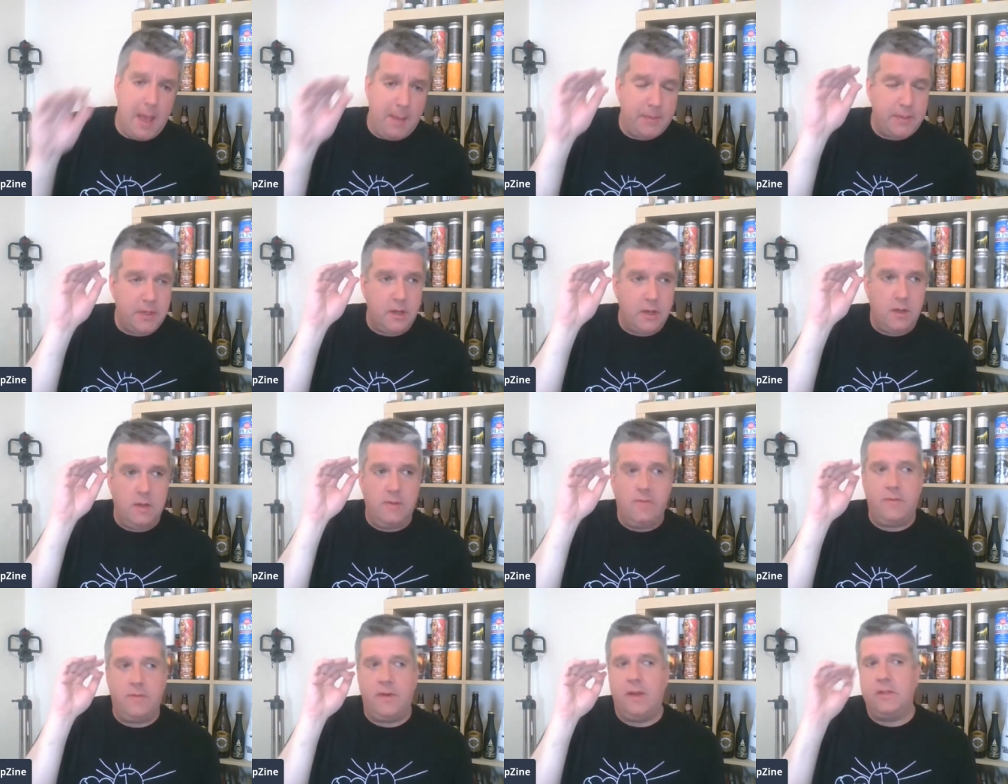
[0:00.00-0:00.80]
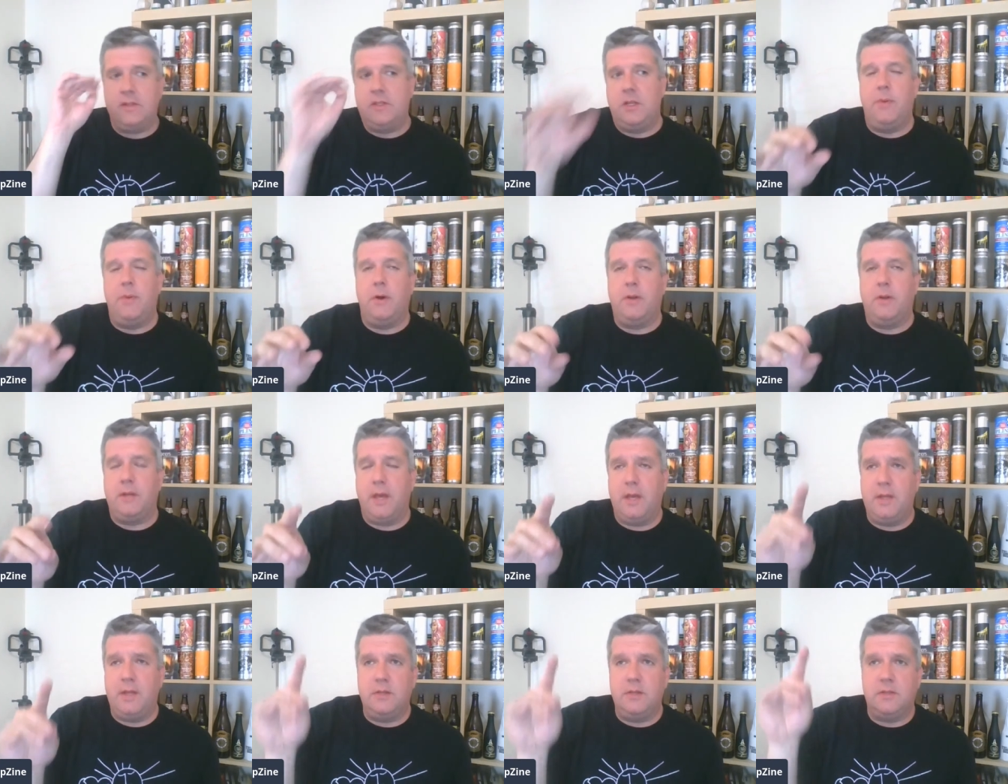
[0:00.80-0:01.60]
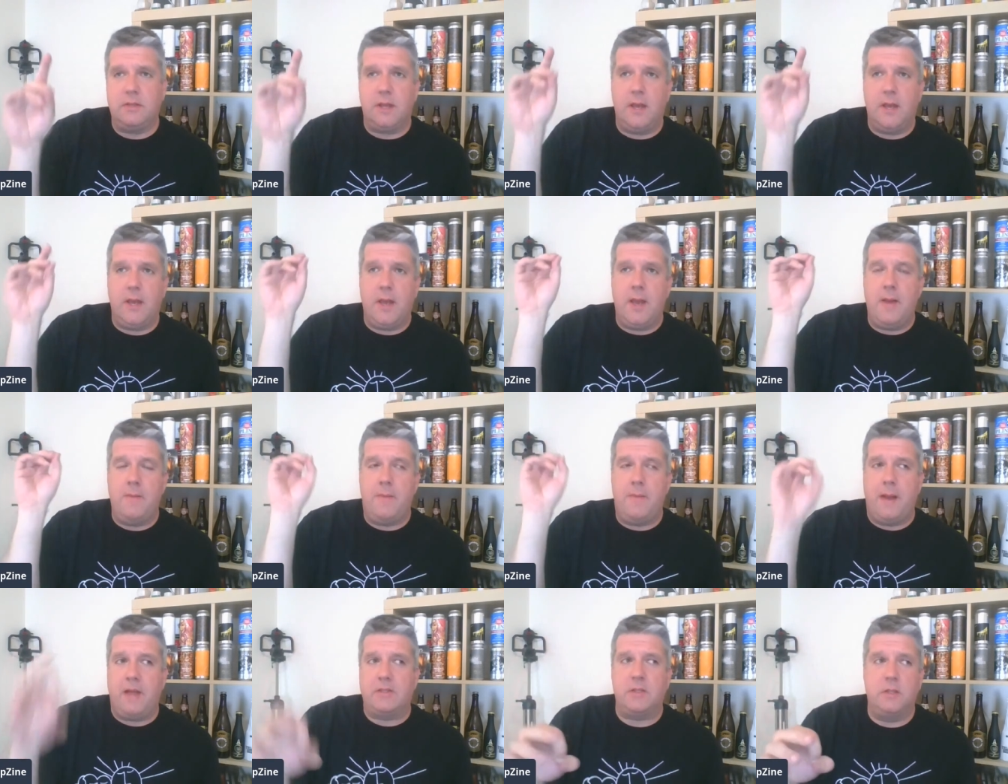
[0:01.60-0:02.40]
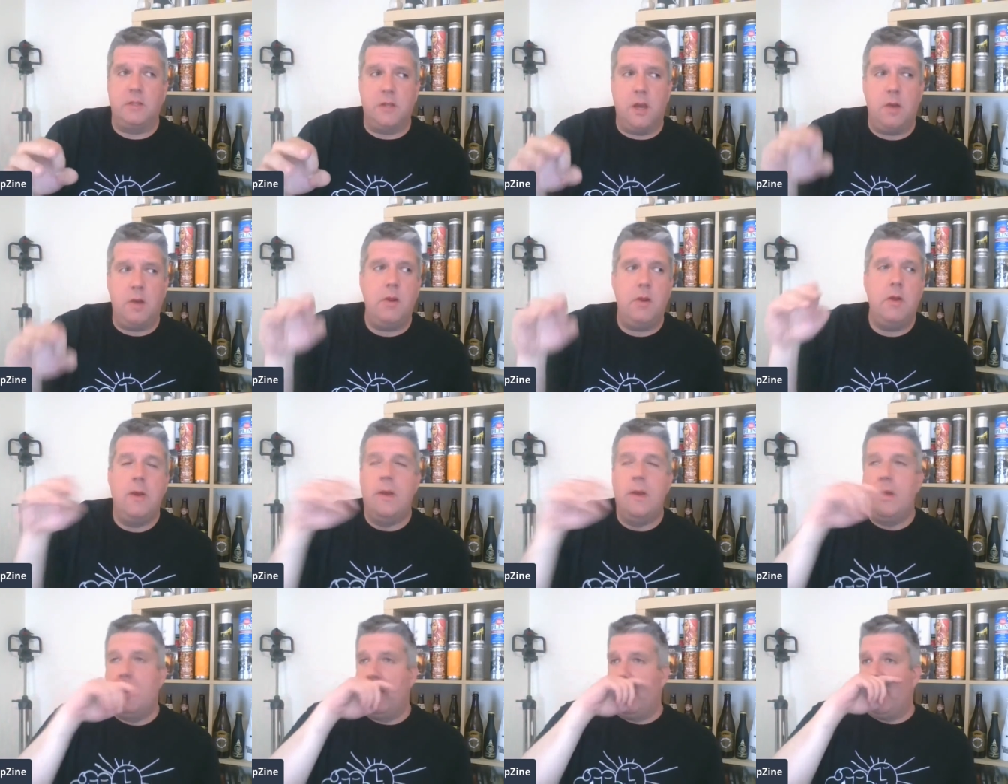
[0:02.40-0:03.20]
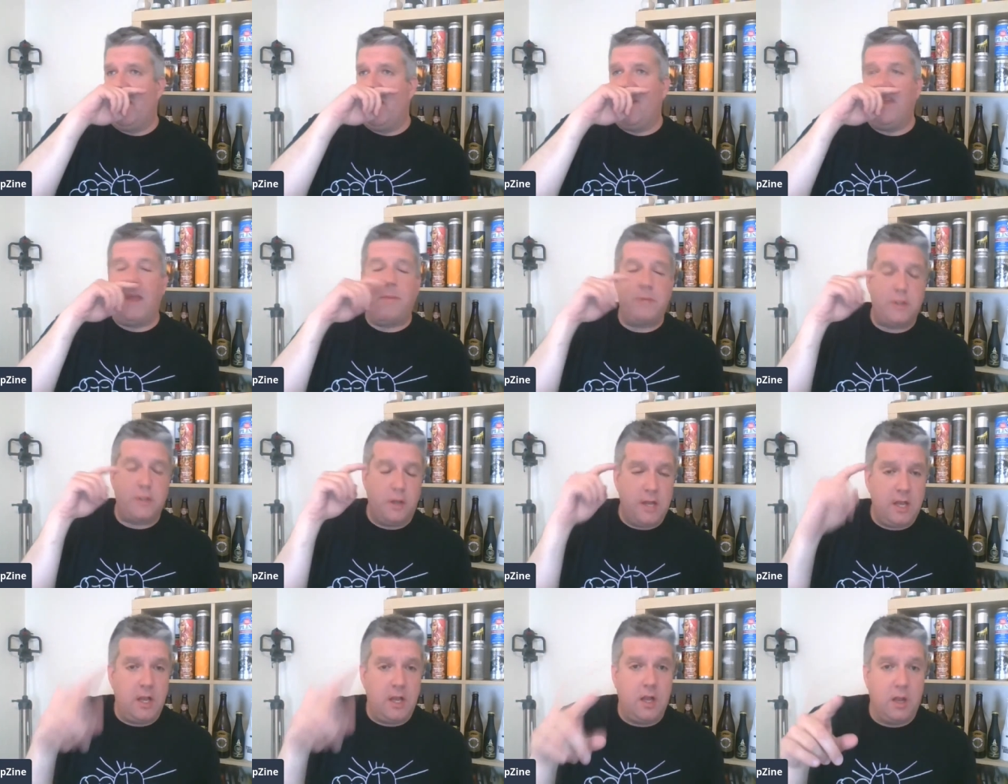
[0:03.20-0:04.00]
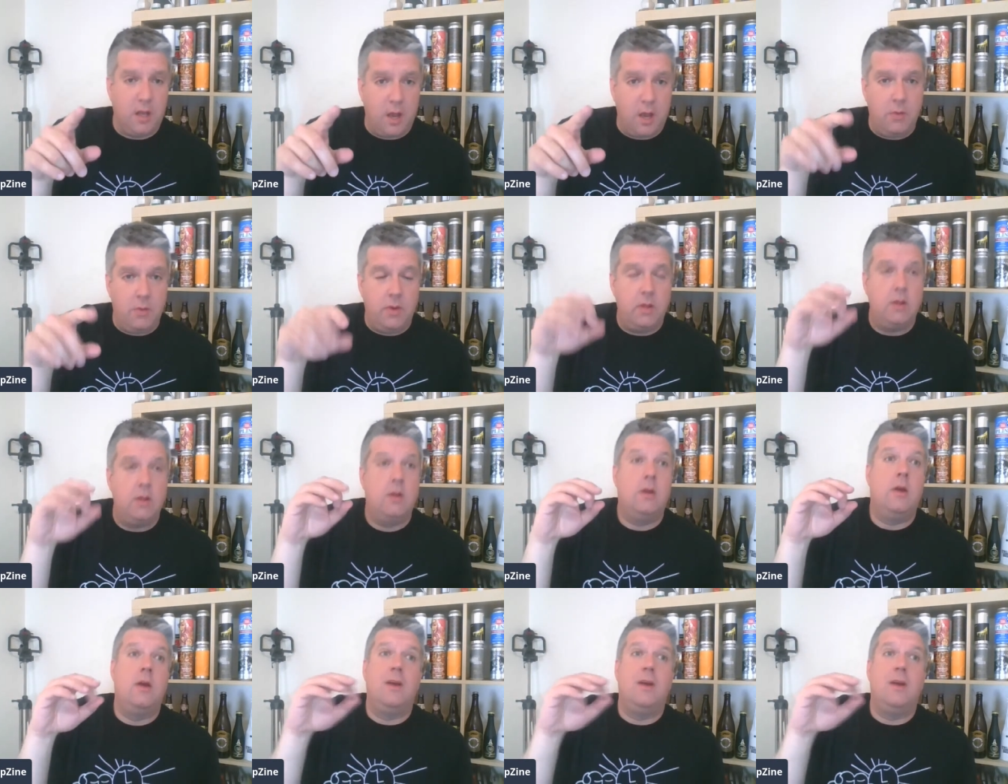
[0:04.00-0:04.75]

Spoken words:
episode of Anthony Bourdain's Parts Unknown, the episode in Cologne.